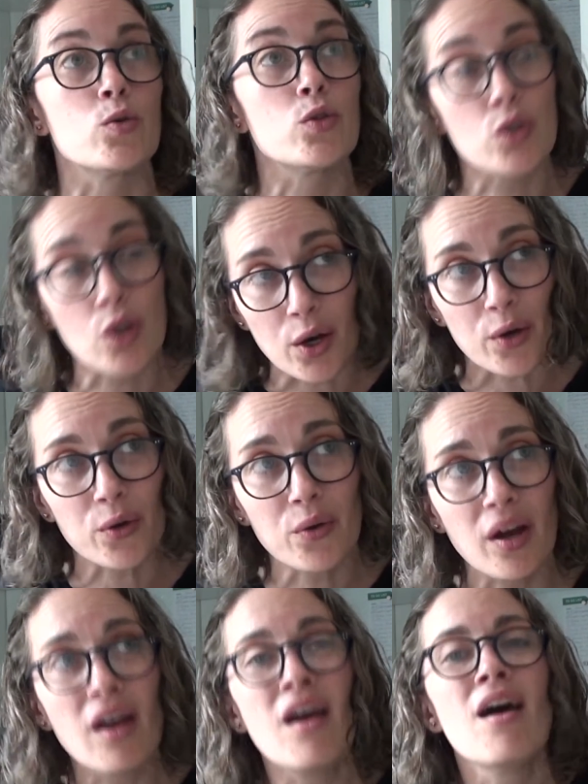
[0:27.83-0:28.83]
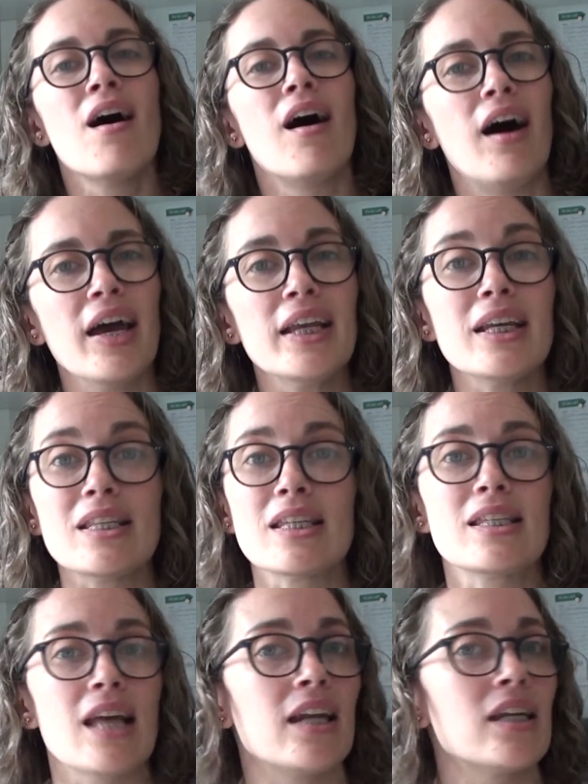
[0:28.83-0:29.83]
So I need to
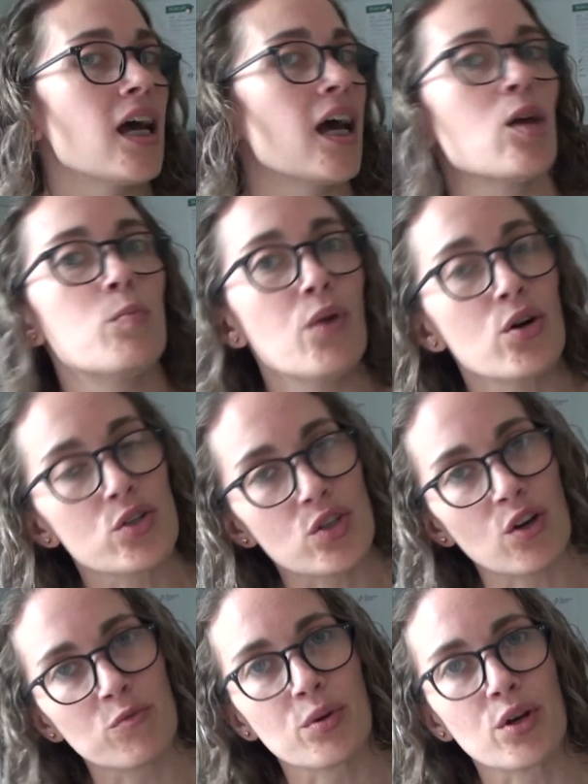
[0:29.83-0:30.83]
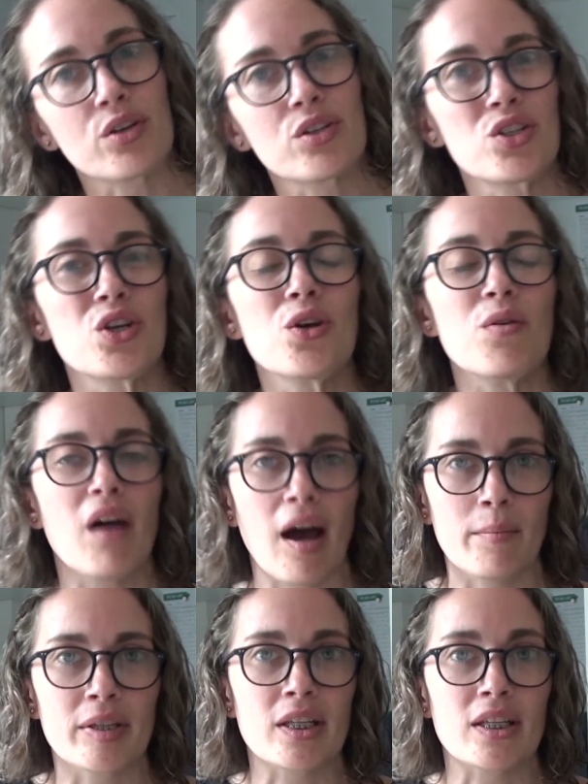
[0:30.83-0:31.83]
send a box of books to
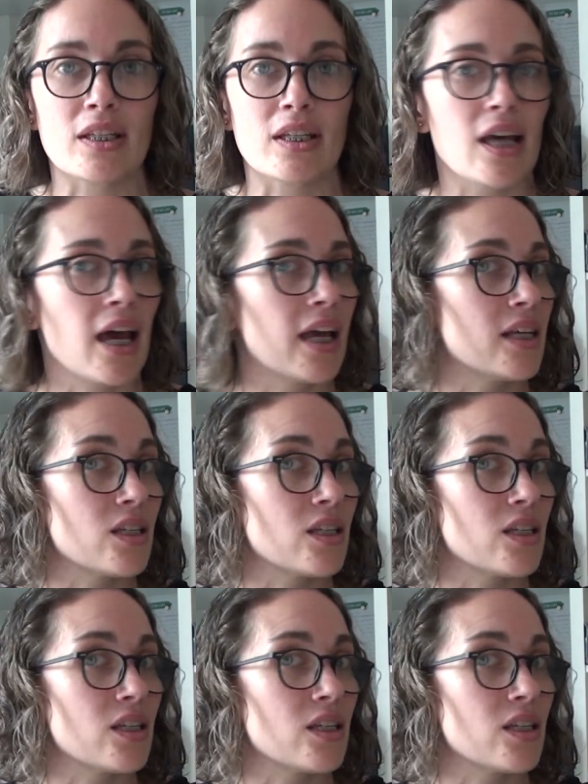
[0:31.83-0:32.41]
Amazon today.